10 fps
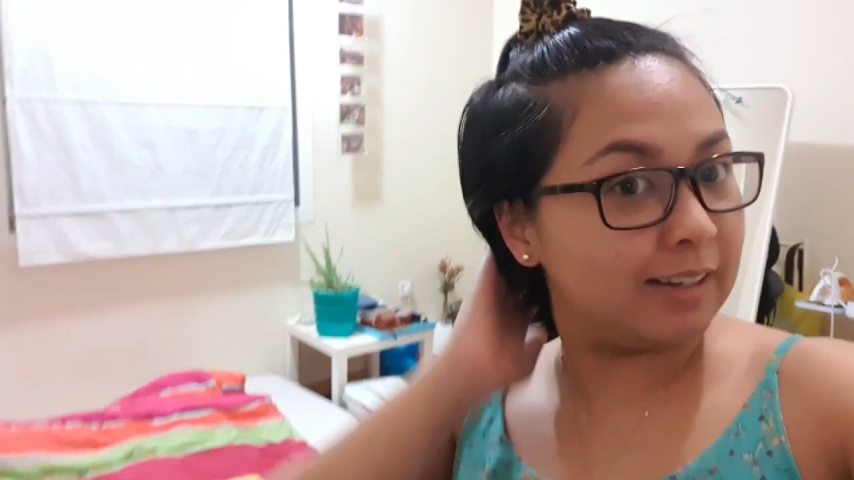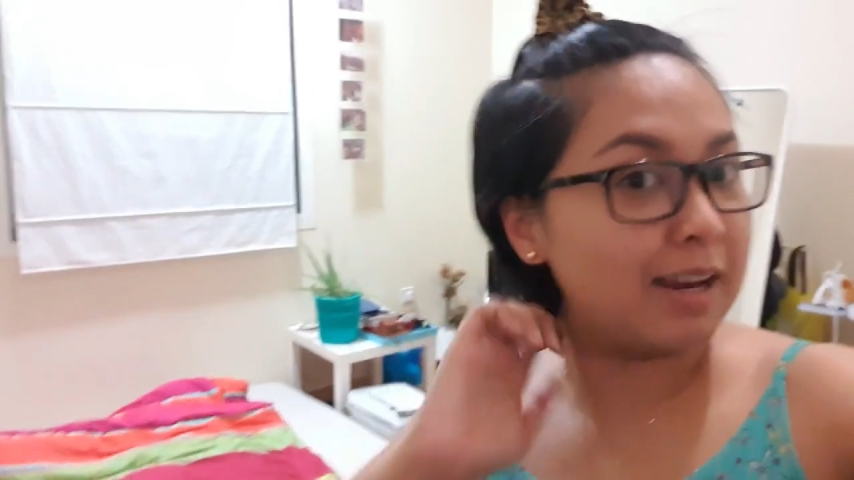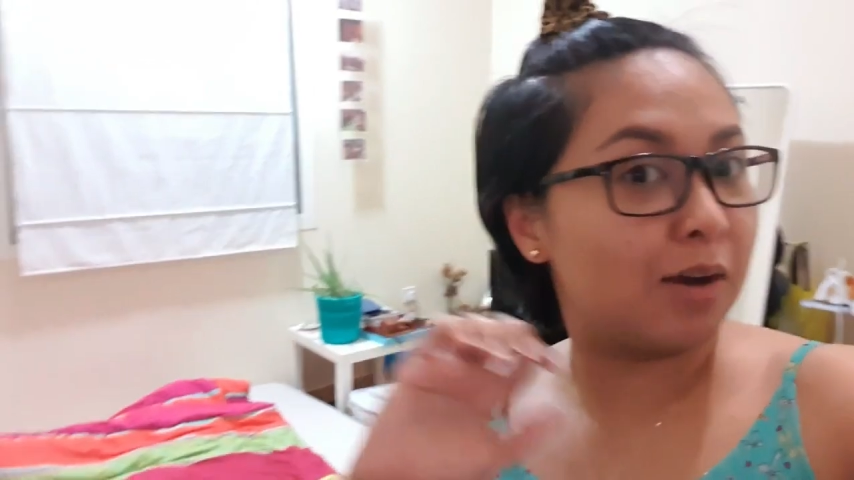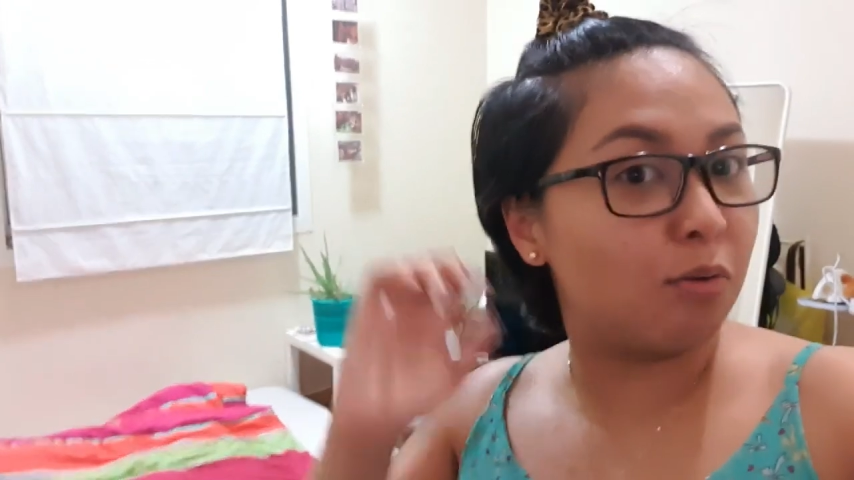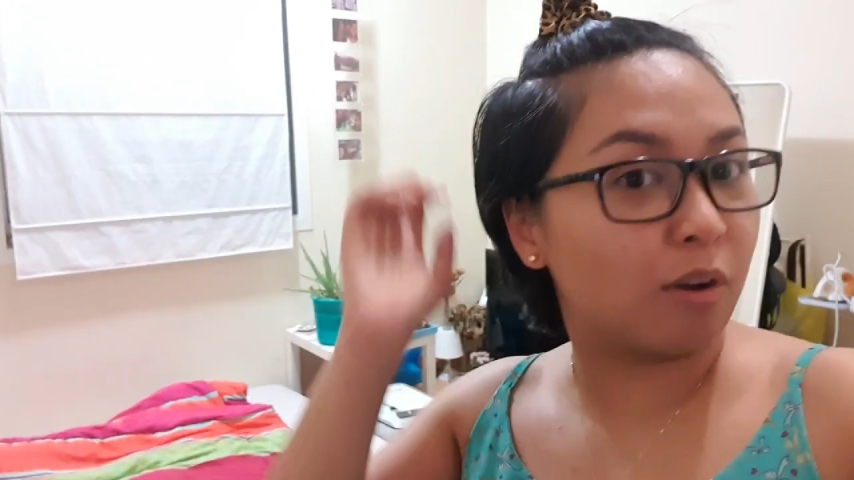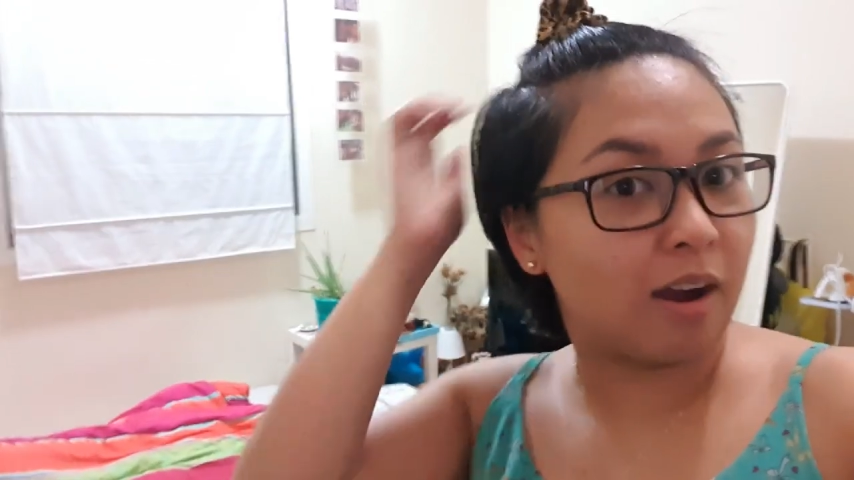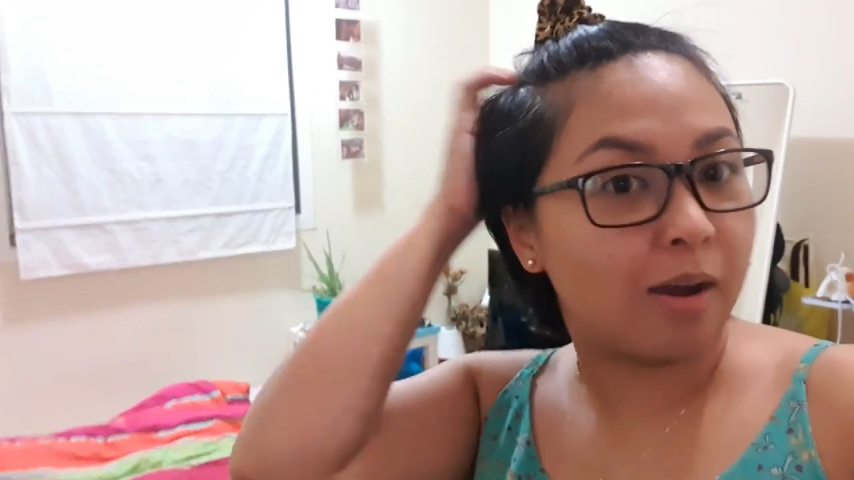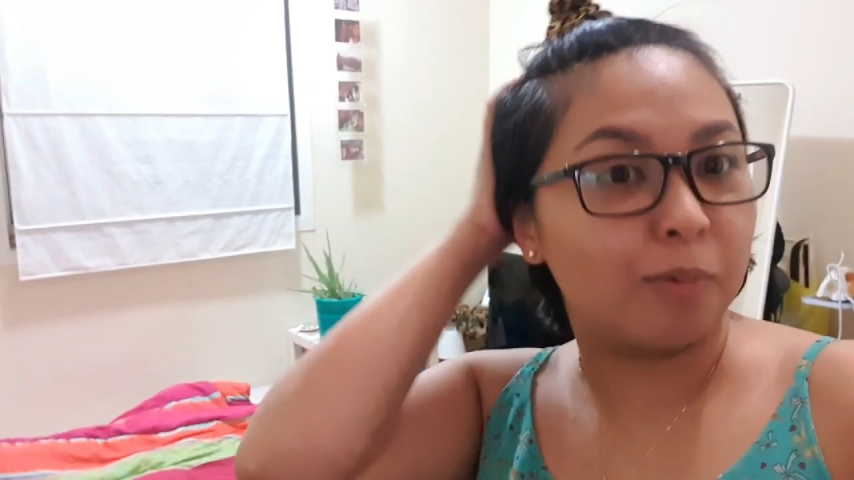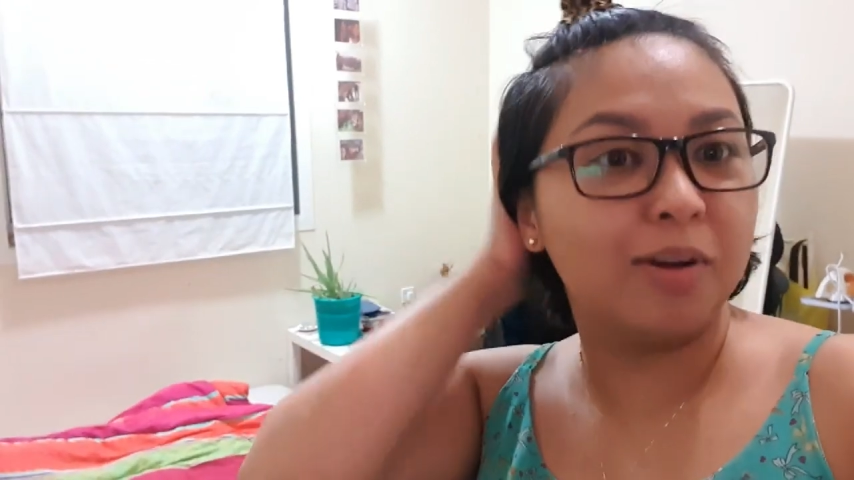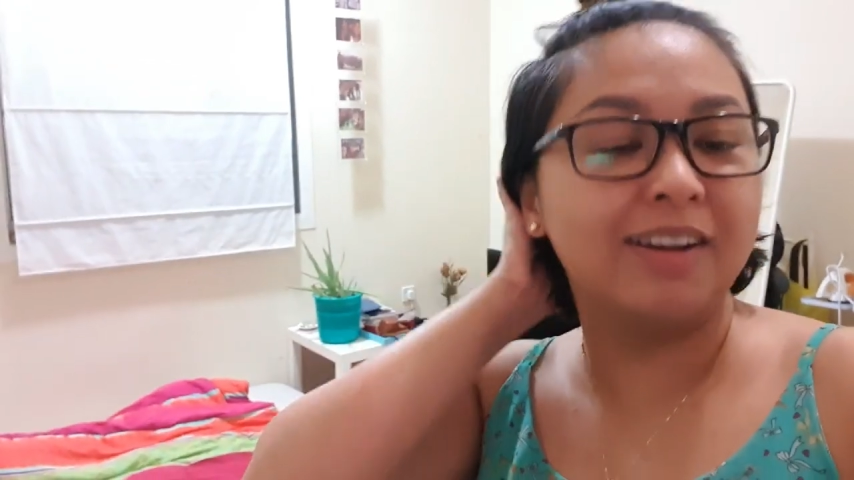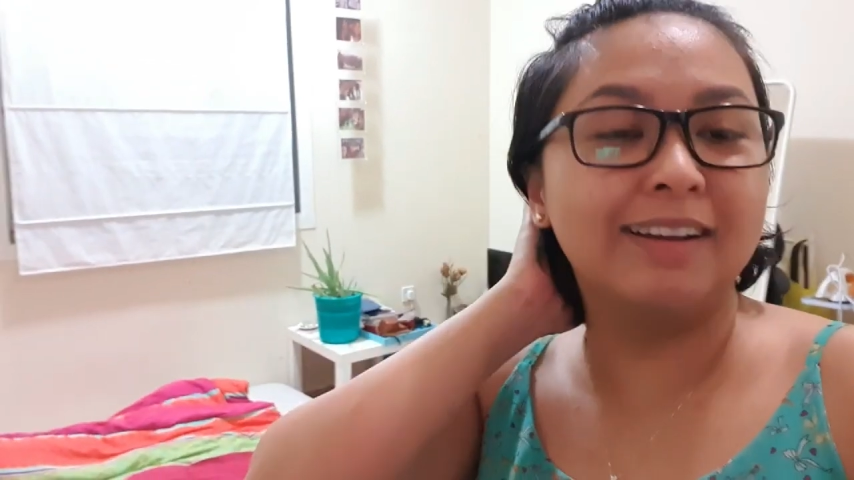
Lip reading: naku kao.